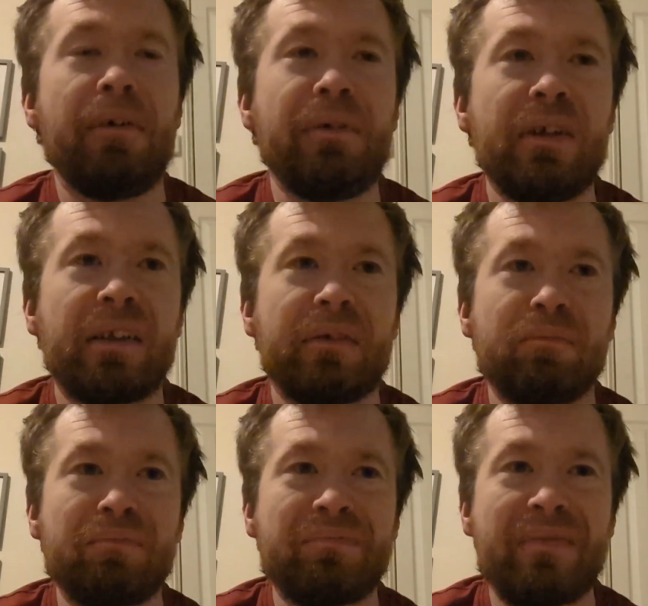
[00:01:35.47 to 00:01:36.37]
think
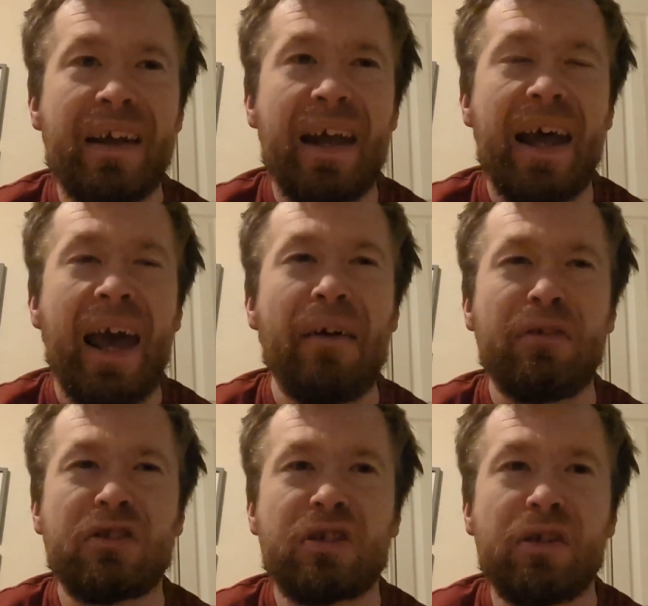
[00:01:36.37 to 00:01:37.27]

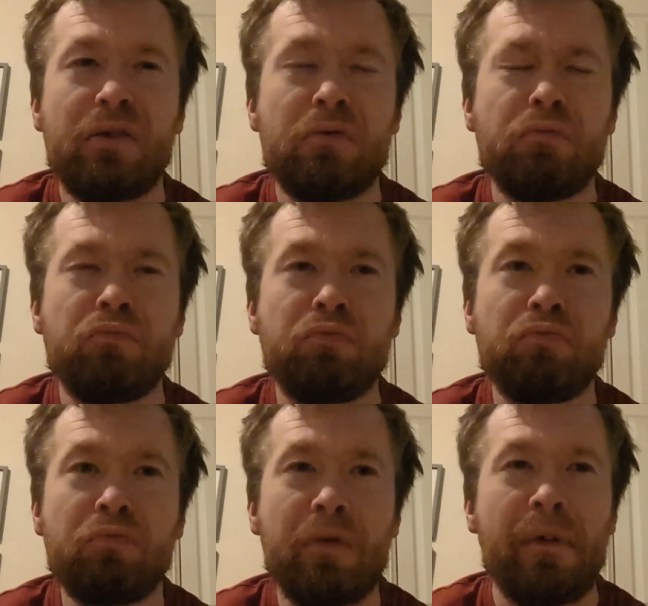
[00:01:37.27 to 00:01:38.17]
Everton
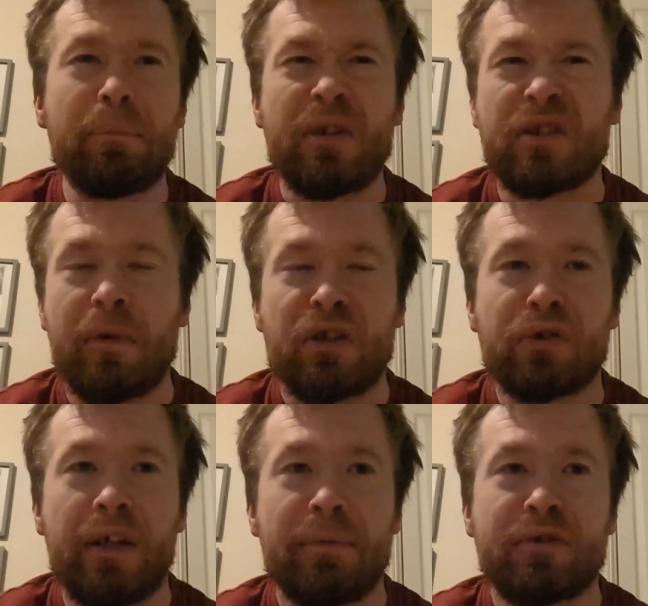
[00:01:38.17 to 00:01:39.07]
have a bit too much
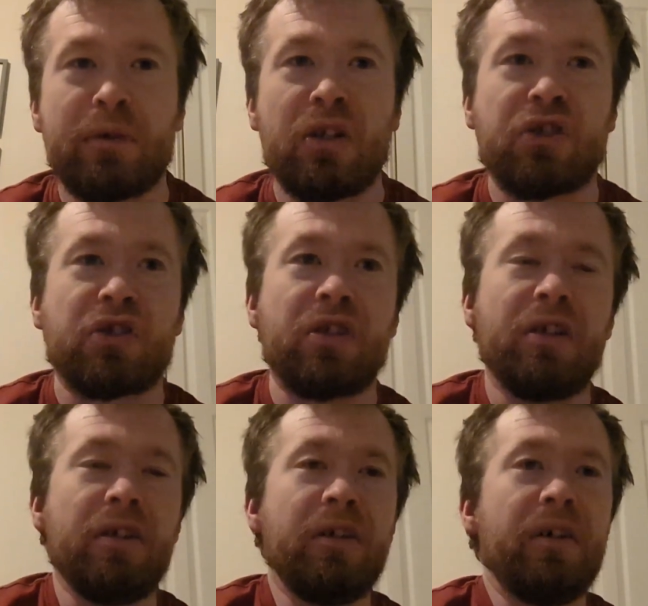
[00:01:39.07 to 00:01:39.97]
for Ipswich.
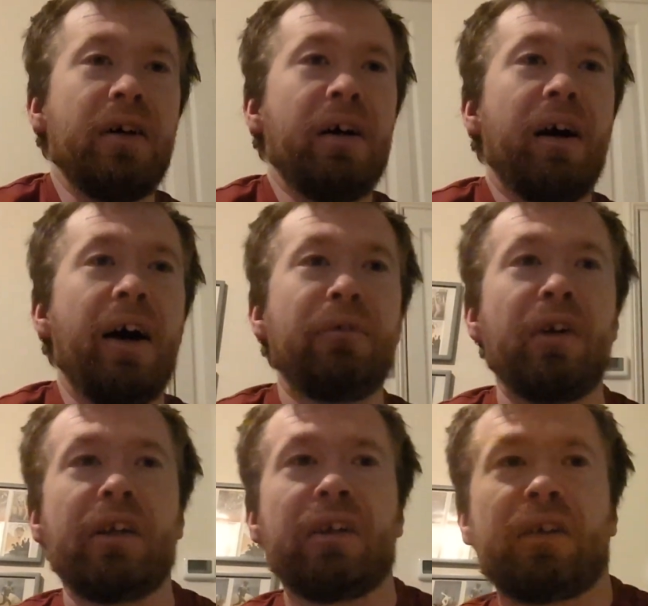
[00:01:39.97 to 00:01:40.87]
I
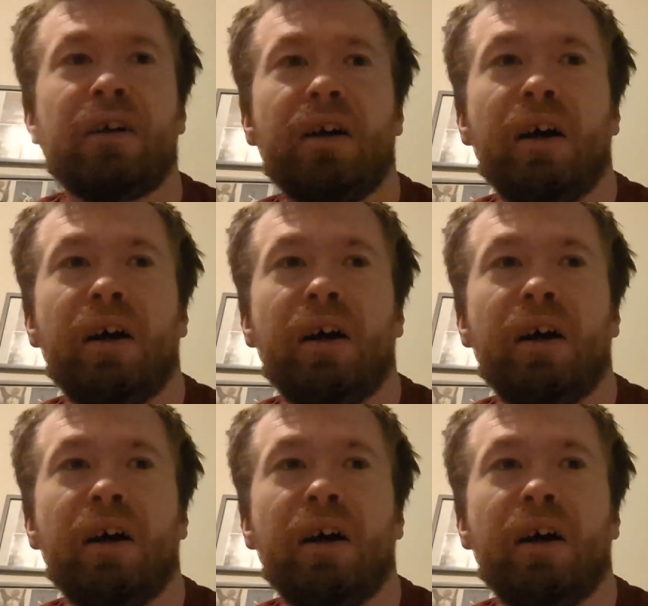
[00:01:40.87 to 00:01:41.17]
think,